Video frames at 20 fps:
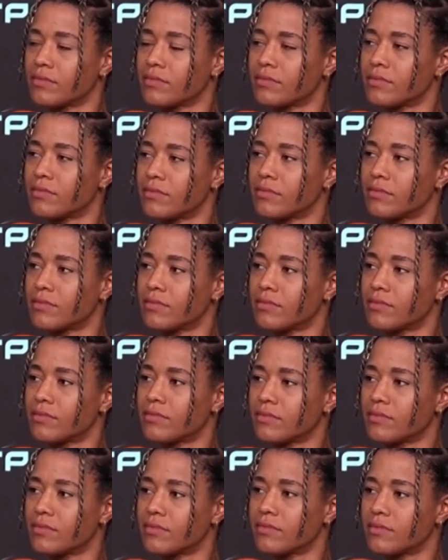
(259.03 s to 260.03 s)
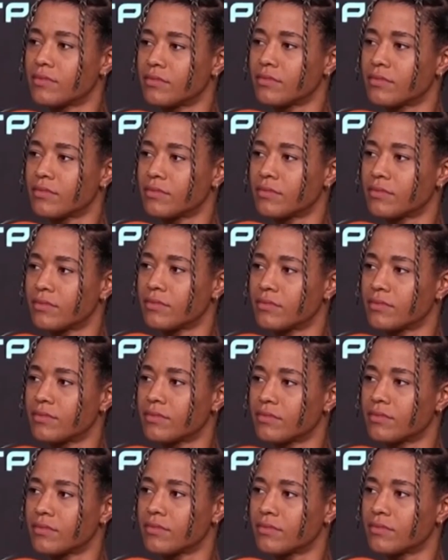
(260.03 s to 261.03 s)

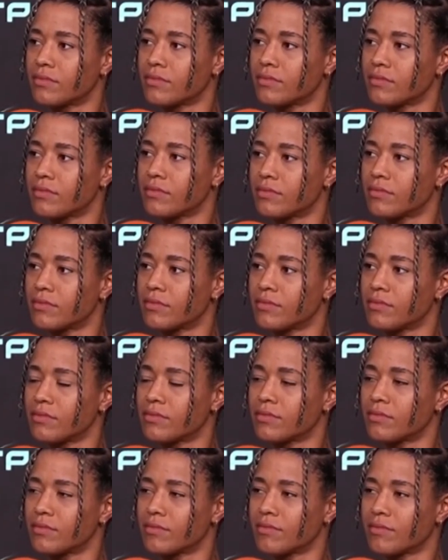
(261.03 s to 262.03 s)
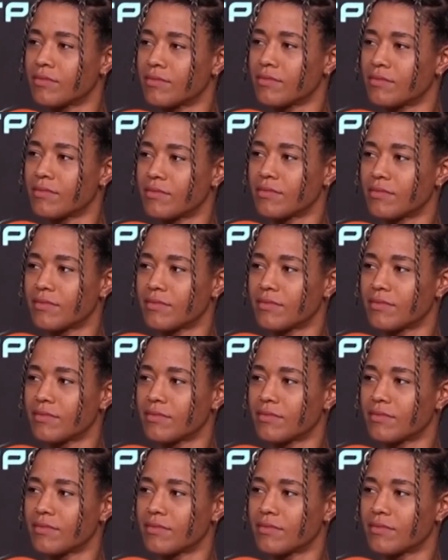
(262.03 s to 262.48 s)
(not speaking)